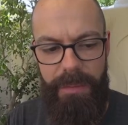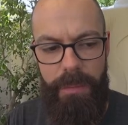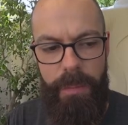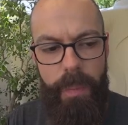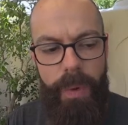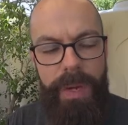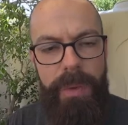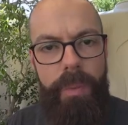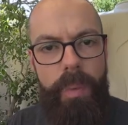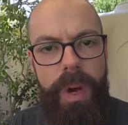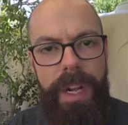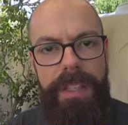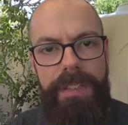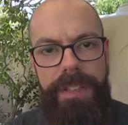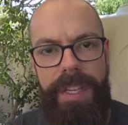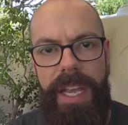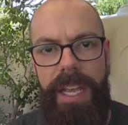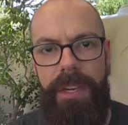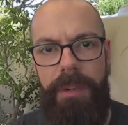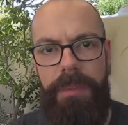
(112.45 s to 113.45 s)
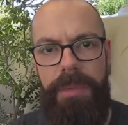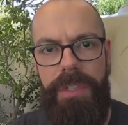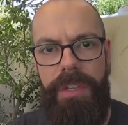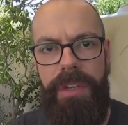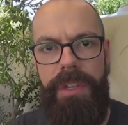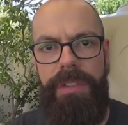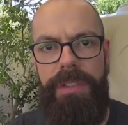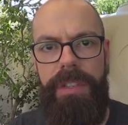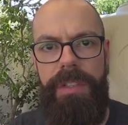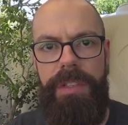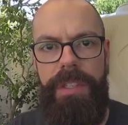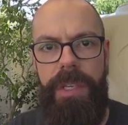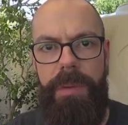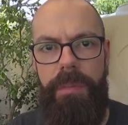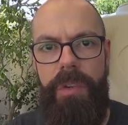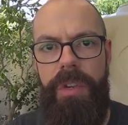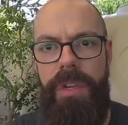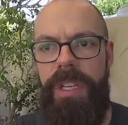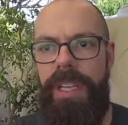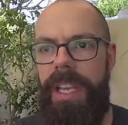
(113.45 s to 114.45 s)
we want to help scientists
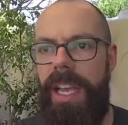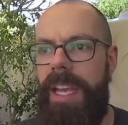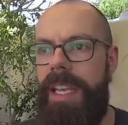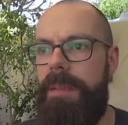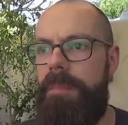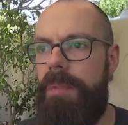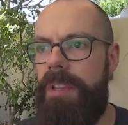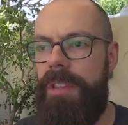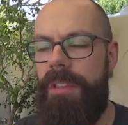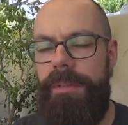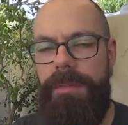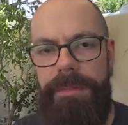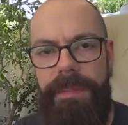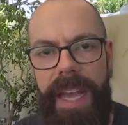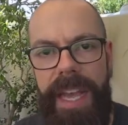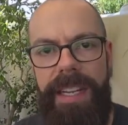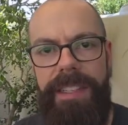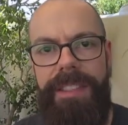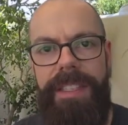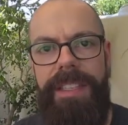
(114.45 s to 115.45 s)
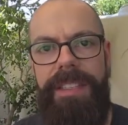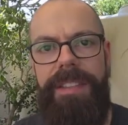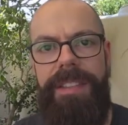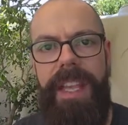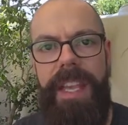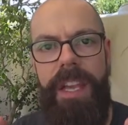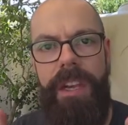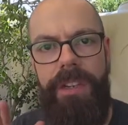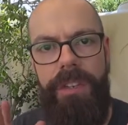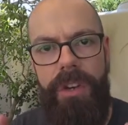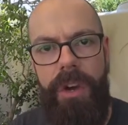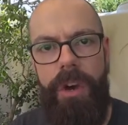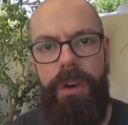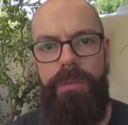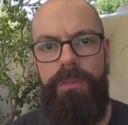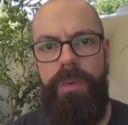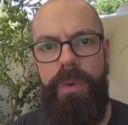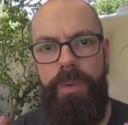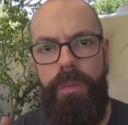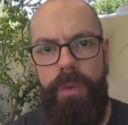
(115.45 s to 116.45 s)
communicate, but the fact is they are
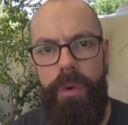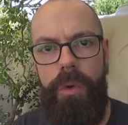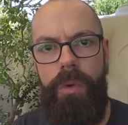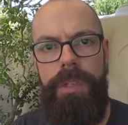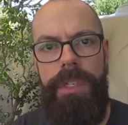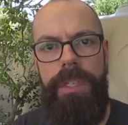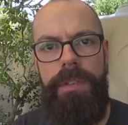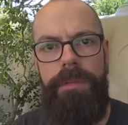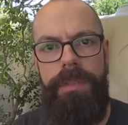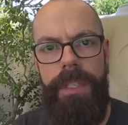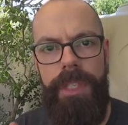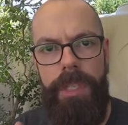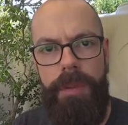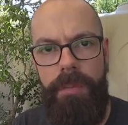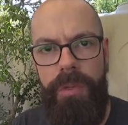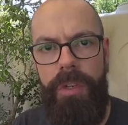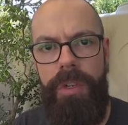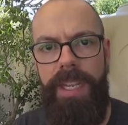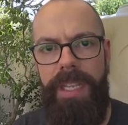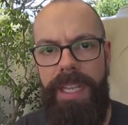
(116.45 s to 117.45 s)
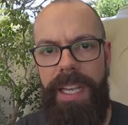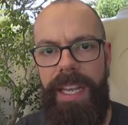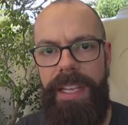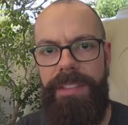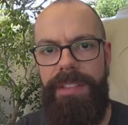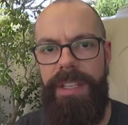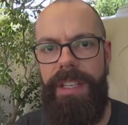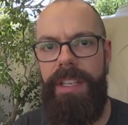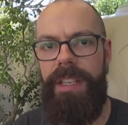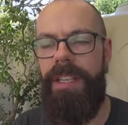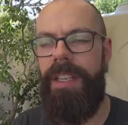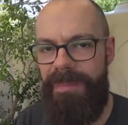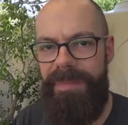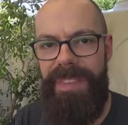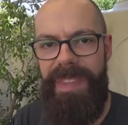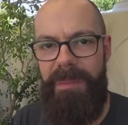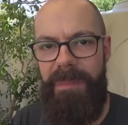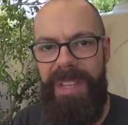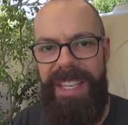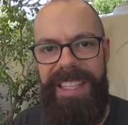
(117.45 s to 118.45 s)
not rewarded for communicating
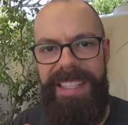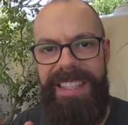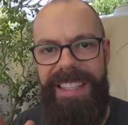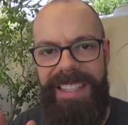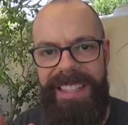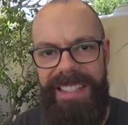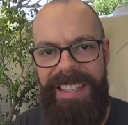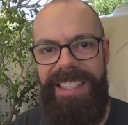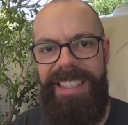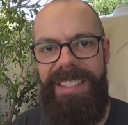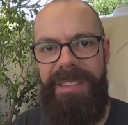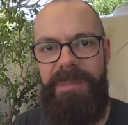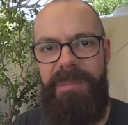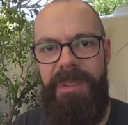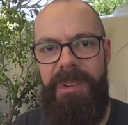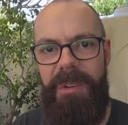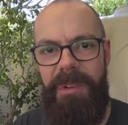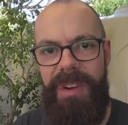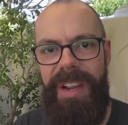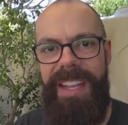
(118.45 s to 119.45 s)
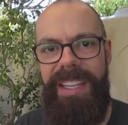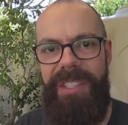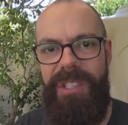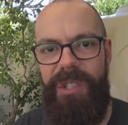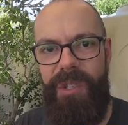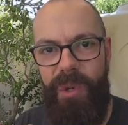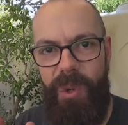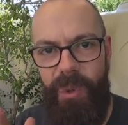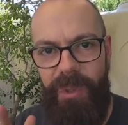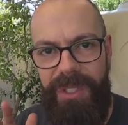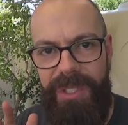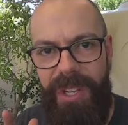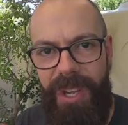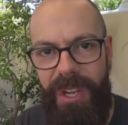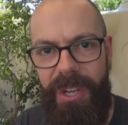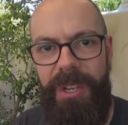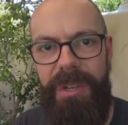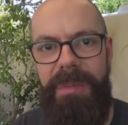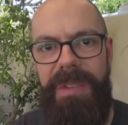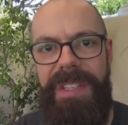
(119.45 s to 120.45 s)
because the system creates short
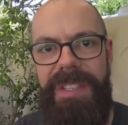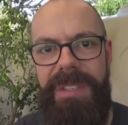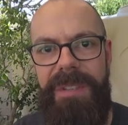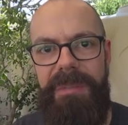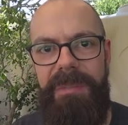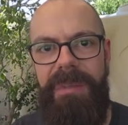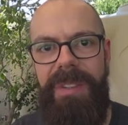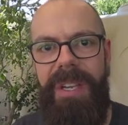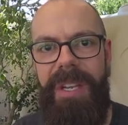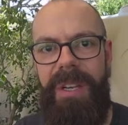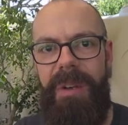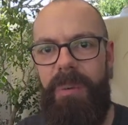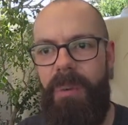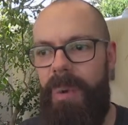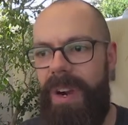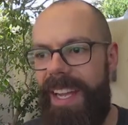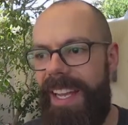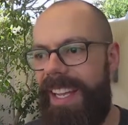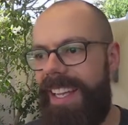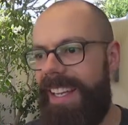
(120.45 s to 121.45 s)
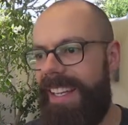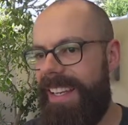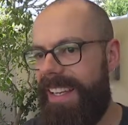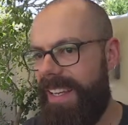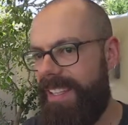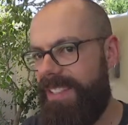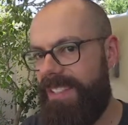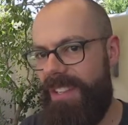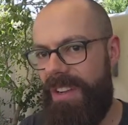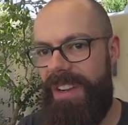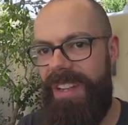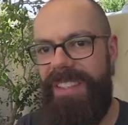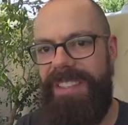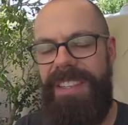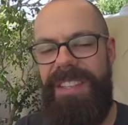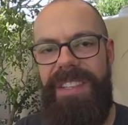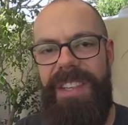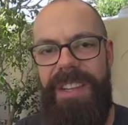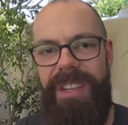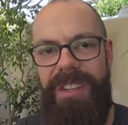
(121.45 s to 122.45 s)
termism where scientists are